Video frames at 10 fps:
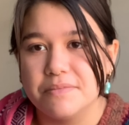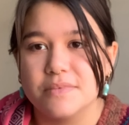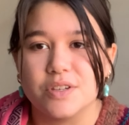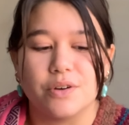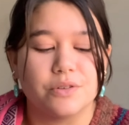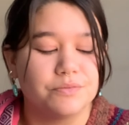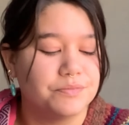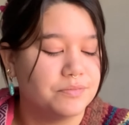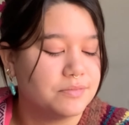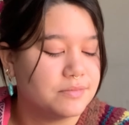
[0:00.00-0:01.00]
So
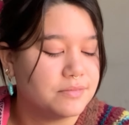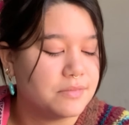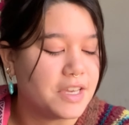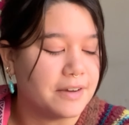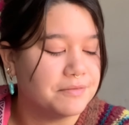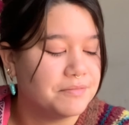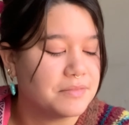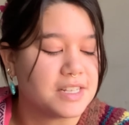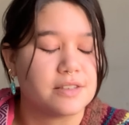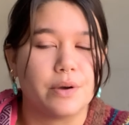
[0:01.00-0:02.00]
yeah,
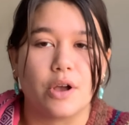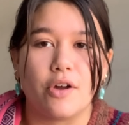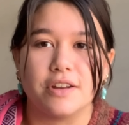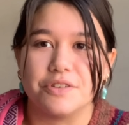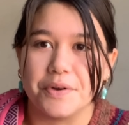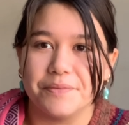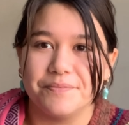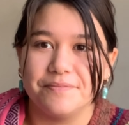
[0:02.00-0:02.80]
that's how I got into it.